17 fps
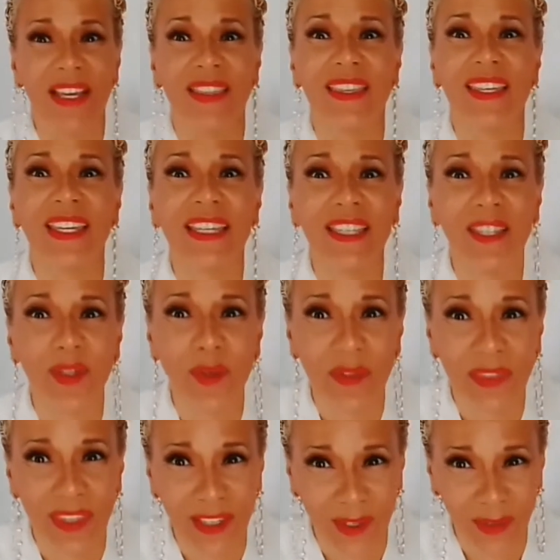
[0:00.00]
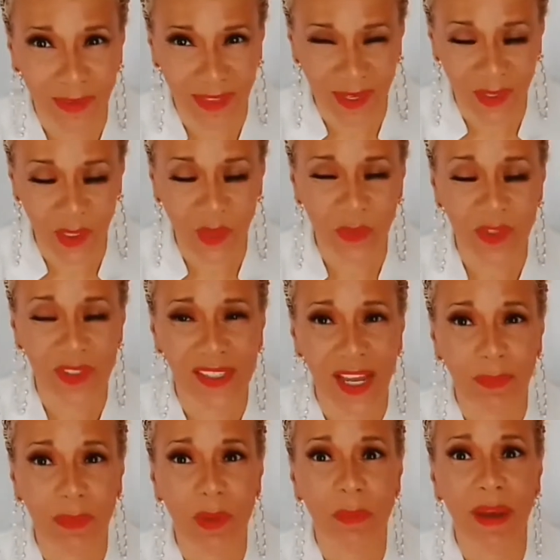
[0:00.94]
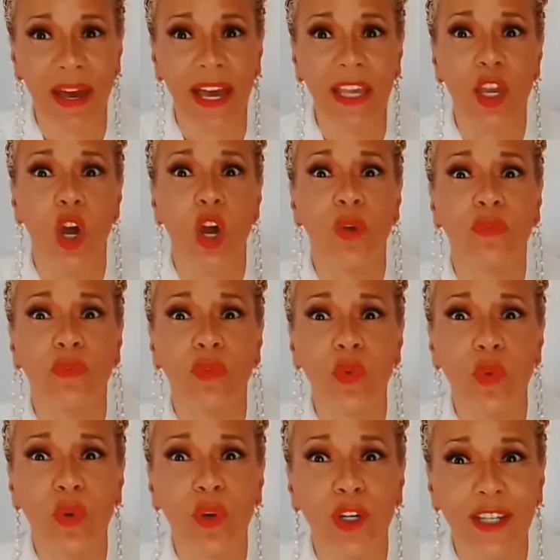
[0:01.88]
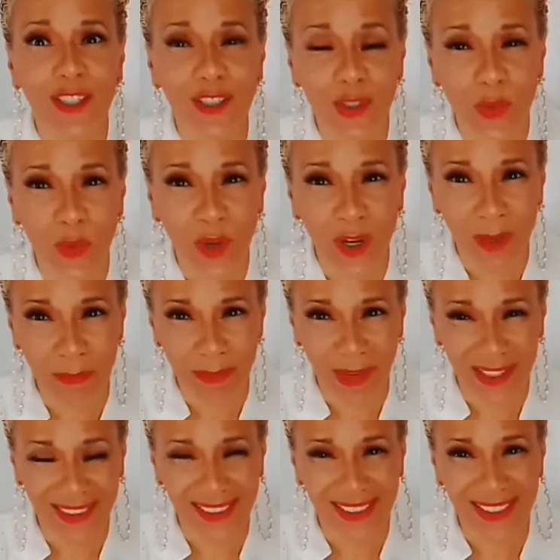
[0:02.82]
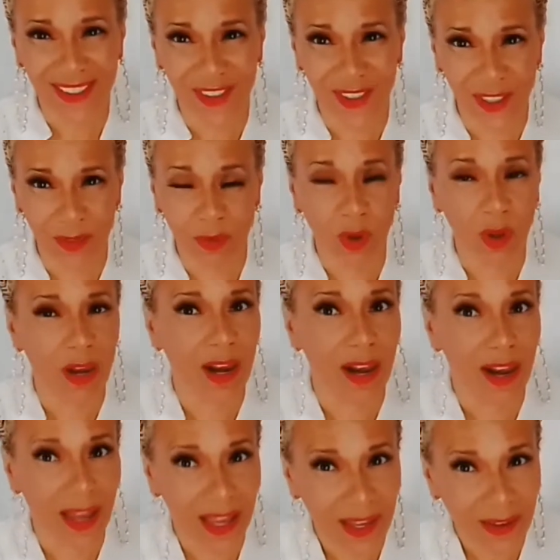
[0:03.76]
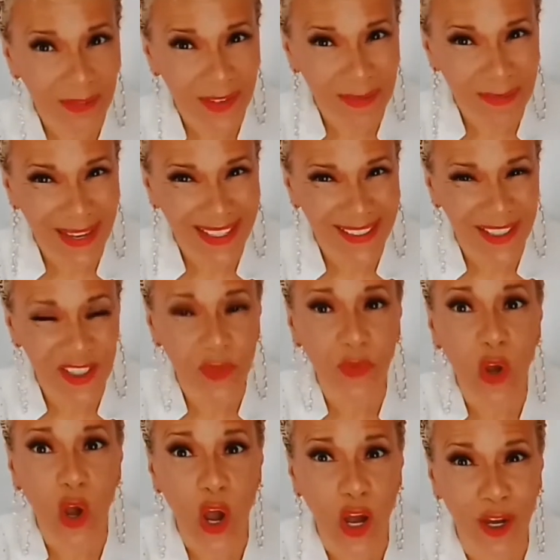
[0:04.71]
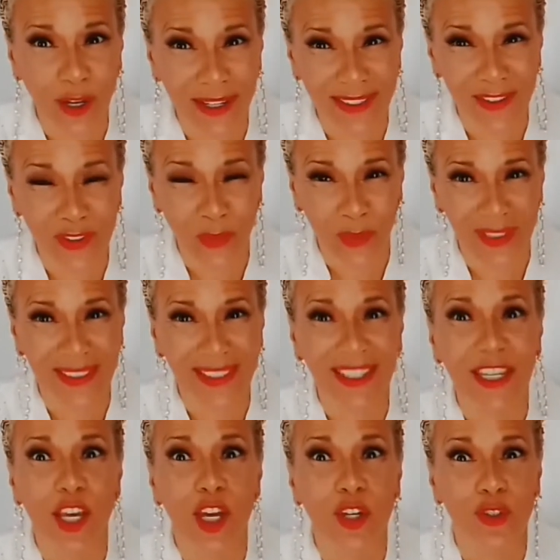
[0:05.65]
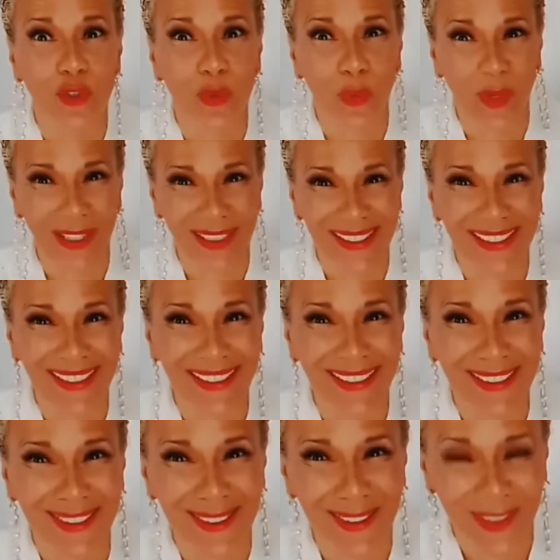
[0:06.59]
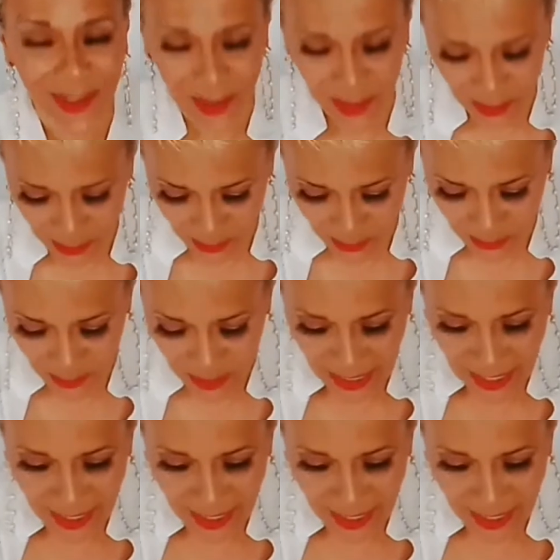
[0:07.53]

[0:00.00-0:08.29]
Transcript: Thank you, thank you, thank you for stopping by for your monthly general love message for August 2022.